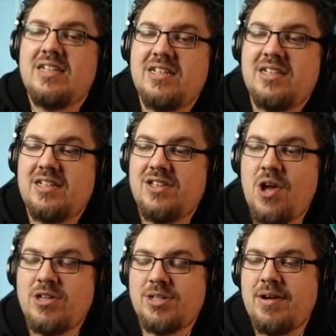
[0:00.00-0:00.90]

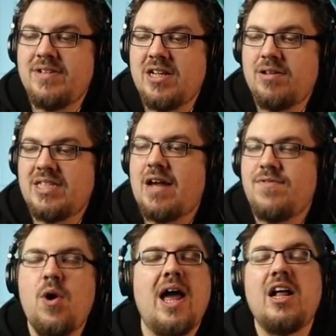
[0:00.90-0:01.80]
those three results
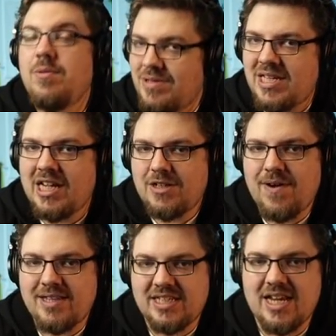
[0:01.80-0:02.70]
have not helped, it's
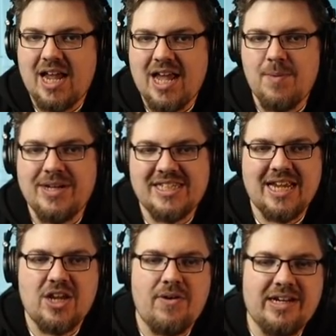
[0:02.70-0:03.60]
fair to say, and we
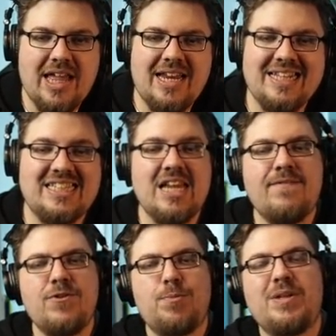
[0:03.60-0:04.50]
sit currently then in
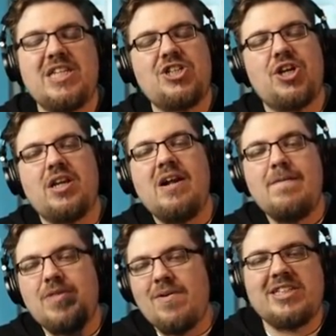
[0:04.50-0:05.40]
seventh position.
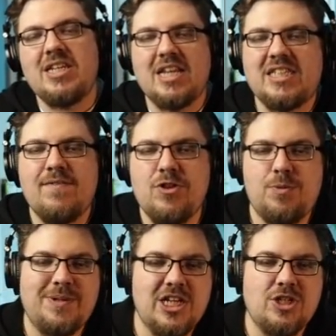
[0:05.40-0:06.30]
There isn't a
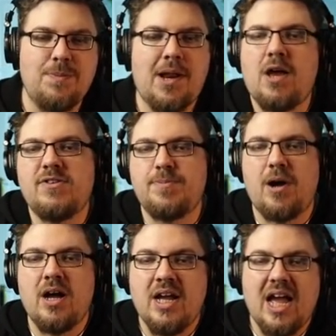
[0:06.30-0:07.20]
seventh position playoff
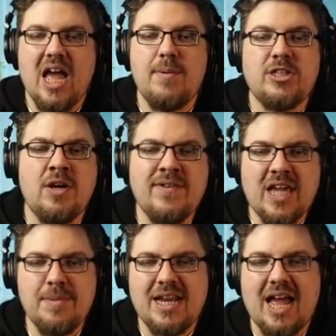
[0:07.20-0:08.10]
spot. We do have a
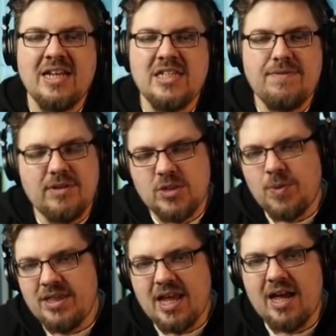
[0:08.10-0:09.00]
game in hand. If we were to
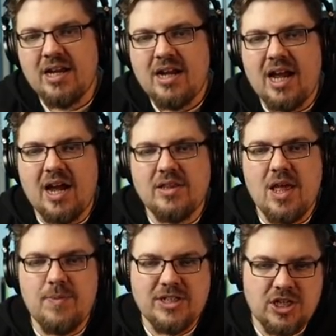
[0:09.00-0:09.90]
win that,
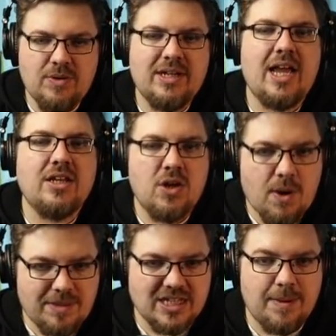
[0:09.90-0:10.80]
then we do again
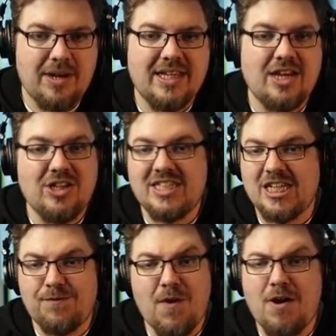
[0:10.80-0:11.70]
go up the table again. You can see
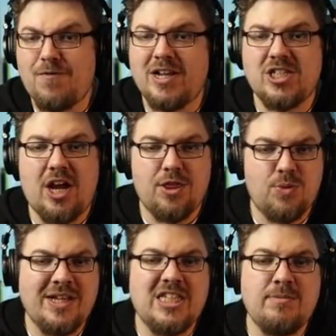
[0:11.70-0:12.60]
it's very, very tight.
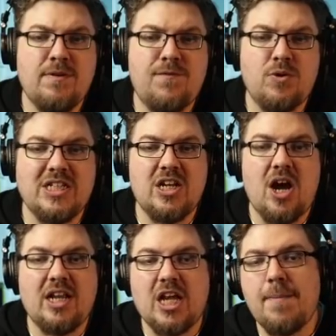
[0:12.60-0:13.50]
Three teams on
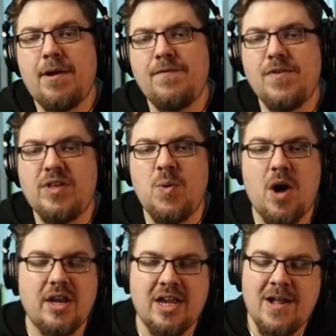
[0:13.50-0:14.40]
49, a couple on
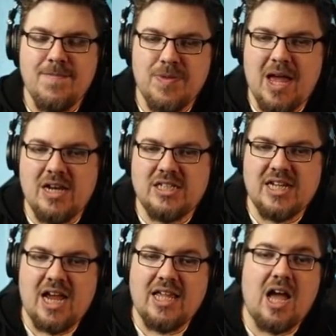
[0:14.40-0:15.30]
51,
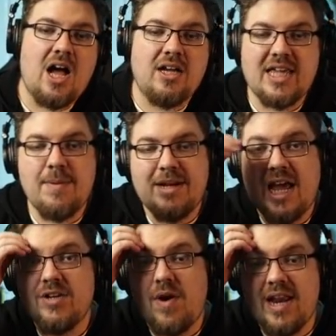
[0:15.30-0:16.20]
and our game in
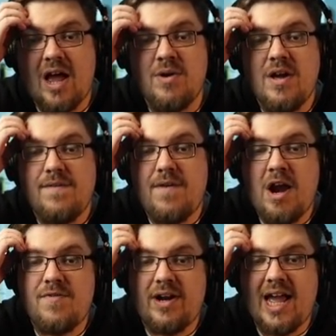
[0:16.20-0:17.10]
hand right now,
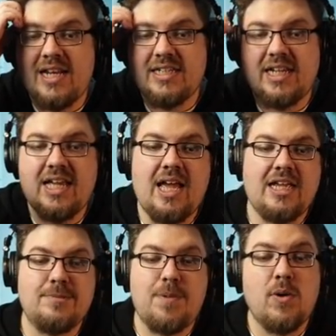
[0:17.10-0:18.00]
very, very handy
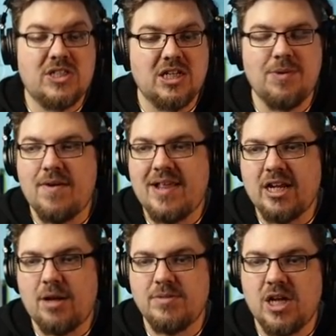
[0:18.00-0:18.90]
against Bolton whenever
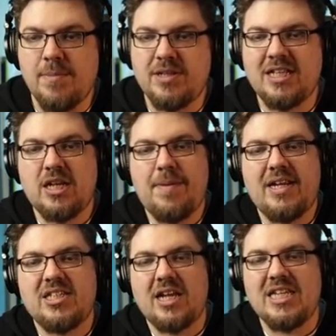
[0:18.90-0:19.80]
that comes up, so that's going to be
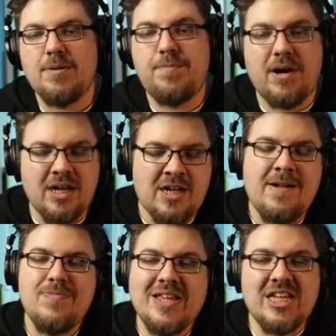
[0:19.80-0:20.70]
exciting. But
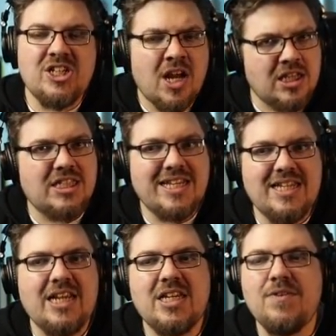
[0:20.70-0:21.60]
there's a chance this
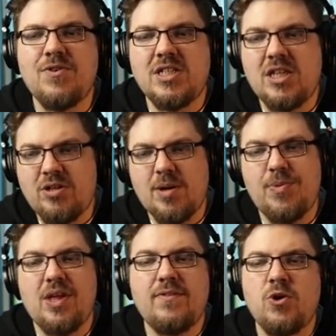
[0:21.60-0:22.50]
season for us to do
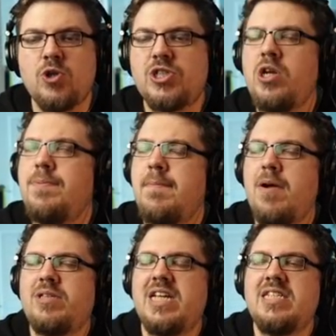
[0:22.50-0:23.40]
something. Of course, newly
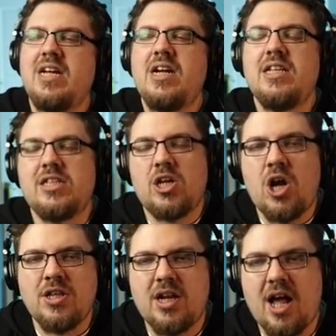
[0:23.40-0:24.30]
promoted, there's a
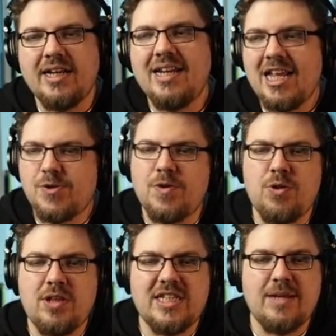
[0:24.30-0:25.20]
lot on the line. Let's run
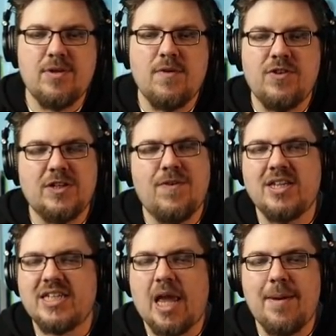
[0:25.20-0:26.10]
through the team though for this
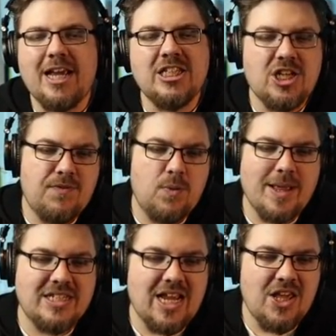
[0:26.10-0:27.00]
first game against Sheffield
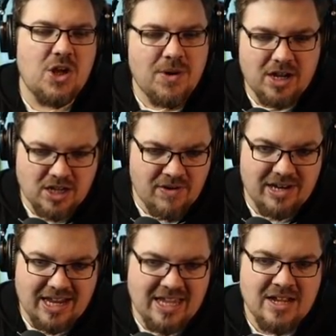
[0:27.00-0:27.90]
Wednesday, who are
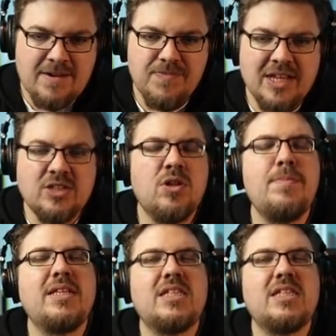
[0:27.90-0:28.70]
currently, let's call them